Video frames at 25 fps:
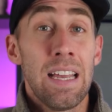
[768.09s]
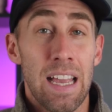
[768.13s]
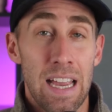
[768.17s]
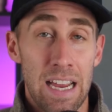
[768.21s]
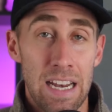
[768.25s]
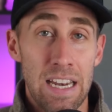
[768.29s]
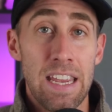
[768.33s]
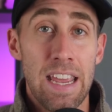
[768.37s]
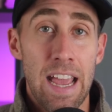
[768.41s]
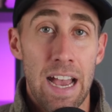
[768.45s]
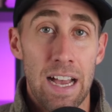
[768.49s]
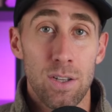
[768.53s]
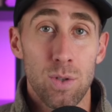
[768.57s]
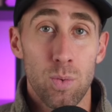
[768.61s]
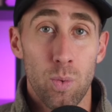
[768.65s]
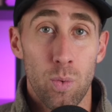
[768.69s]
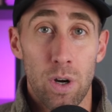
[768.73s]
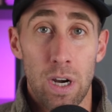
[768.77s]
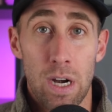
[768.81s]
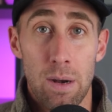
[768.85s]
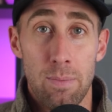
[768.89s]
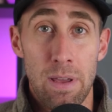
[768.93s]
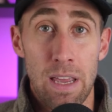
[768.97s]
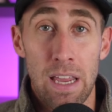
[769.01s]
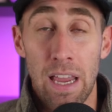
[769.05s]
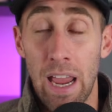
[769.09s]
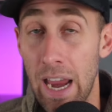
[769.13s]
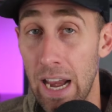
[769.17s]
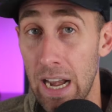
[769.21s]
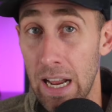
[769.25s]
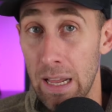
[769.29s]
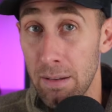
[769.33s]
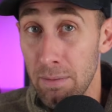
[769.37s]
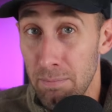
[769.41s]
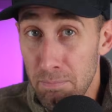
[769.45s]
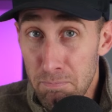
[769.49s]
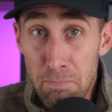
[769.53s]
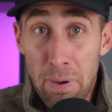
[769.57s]
And yes, we're going to be
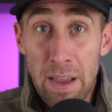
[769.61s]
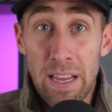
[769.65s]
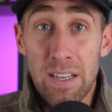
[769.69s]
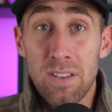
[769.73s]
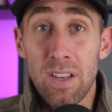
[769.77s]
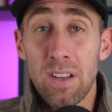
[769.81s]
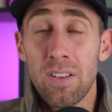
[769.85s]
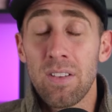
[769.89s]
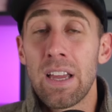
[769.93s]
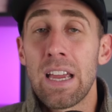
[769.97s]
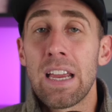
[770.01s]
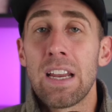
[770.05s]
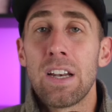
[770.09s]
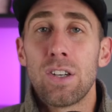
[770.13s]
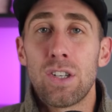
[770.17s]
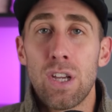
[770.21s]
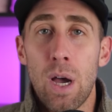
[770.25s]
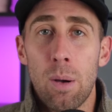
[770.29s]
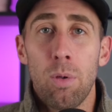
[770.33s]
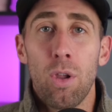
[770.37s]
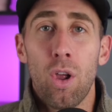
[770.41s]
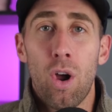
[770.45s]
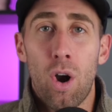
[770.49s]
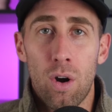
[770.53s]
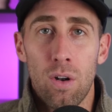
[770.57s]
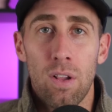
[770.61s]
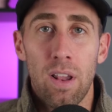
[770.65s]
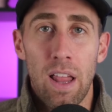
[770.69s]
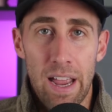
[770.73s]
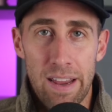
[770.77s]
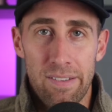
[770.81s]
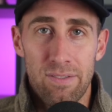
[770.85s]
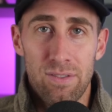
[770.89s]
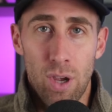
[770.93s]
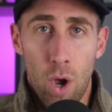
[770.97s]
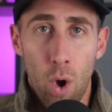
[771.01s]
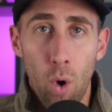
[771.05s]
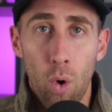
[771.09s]
gaining basically double our
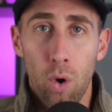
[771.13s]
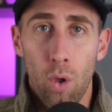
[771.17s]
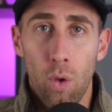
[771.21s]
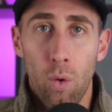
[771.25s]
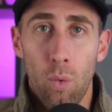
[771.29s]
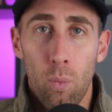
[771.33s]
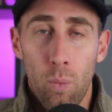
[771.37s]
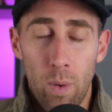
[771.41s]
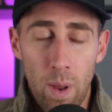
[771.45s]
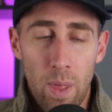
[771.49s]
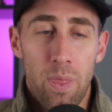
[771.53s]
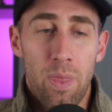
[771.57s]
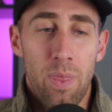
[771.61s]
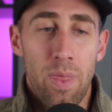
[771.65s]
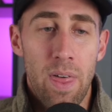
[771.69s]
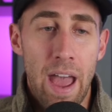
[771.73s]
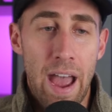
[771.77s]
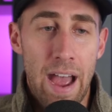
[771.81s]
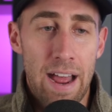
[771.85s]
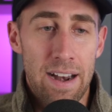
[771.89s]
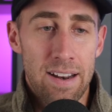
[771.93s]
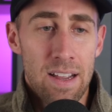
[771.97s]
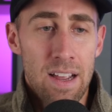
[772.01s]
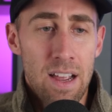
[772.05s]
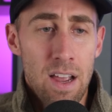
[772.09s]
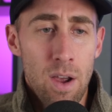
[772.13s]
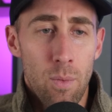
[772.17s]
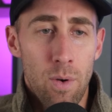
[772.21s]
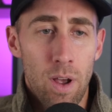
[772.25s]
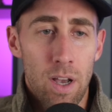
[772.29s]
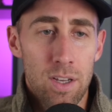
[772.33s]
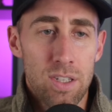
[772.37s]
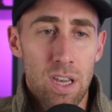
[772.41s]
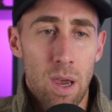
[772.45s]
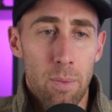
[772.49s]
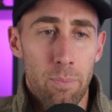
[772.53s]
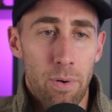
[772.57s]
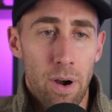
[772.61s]
life total with that. We
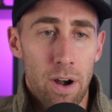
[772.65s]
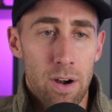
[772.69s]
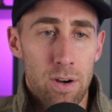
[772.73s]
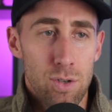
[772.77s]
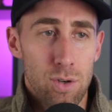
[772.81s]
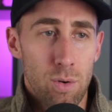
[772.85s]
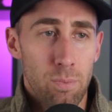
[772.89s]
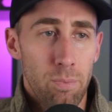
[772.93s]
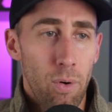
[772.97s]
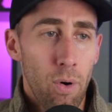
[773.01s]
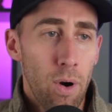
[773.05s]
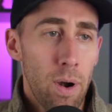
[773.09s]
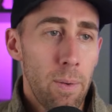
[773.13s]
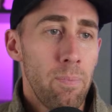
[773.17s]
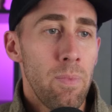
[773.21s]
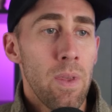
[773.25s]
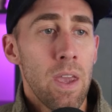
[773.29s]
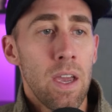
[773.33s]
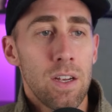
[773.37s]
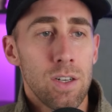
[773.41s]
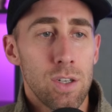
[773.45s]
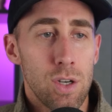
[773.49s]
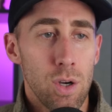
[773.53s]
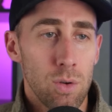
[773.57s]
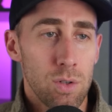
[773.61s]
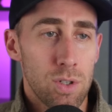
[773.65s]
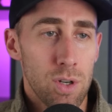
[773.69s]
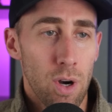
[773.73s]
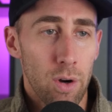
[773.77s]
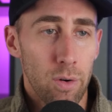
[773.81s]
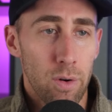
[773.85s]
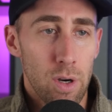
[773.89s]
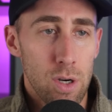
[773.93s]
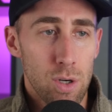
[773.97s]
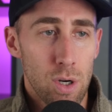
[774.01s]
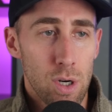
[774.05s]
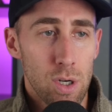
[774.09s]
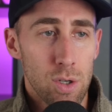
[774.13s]
also have Predator's Report. Choose target
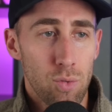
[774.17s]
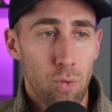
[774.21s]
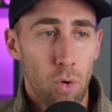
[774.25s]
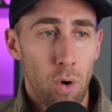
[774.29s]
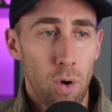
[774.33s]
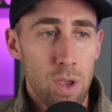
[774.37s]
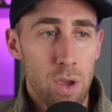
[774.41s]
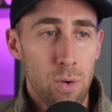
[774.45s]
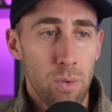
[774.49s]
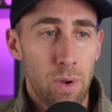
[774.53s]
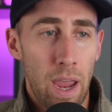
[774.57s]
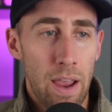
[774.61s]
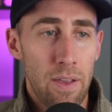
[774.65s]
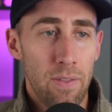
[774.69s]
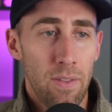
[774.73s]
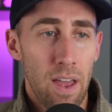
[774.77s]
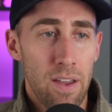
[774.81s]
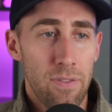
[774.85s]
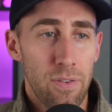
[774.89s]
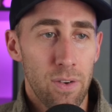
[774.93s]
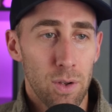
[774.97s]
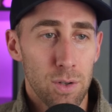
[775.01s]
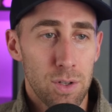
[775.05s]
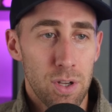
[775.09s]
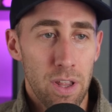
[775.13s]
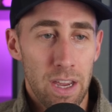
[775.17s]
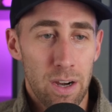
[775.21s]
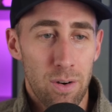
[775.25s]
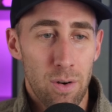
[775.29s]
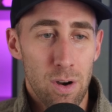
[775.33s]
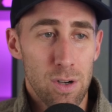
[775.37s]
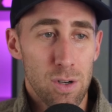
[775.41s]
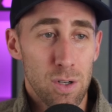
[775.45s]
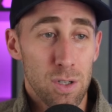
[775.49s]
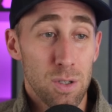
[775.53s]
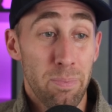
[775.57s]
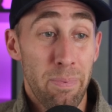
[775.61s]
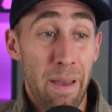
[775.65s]
creature control. You gain life field to that
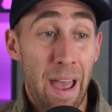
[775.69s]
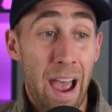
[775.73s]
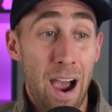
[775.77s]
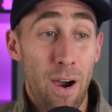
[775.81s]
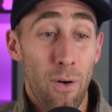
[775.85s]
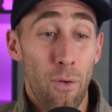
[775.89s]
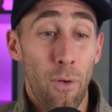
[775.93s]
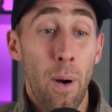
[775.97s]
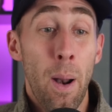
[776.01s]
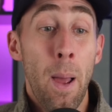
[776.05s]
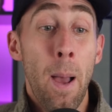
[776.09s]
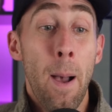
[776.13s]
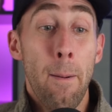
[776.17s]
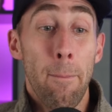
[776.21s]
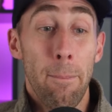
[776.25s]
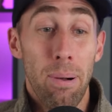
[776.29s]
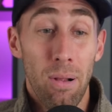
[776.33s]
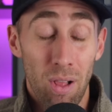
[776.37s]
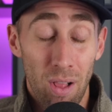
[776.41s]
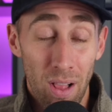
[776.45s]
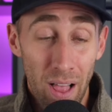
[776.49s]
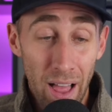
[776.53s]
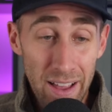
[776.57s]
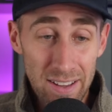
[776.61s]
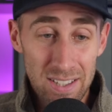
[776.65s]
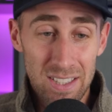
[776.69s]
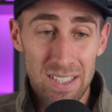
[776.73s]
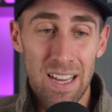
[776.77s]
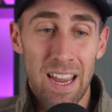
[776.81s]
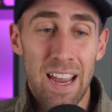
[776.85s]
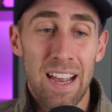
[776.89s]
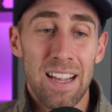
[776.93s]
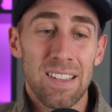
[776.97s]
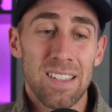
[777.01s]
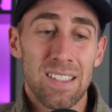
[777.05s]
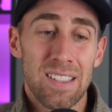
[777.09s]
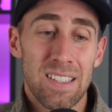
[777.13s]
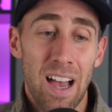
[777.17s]
creature's power plus
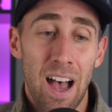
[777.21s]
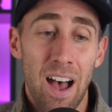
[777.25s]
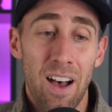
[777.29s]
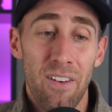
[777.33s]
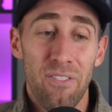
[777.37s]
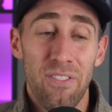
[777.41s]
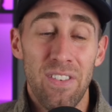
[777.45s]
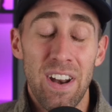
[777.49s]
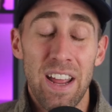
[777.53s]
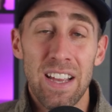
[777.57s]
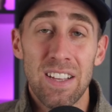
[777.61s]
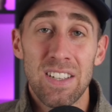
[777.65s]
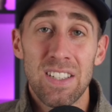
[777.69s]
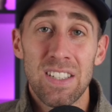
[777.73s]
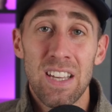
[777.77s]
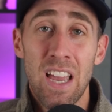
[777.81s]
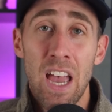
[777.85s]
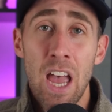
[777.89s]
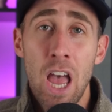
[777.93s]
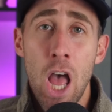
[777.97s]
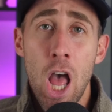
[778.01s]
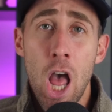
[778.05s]
its toughness.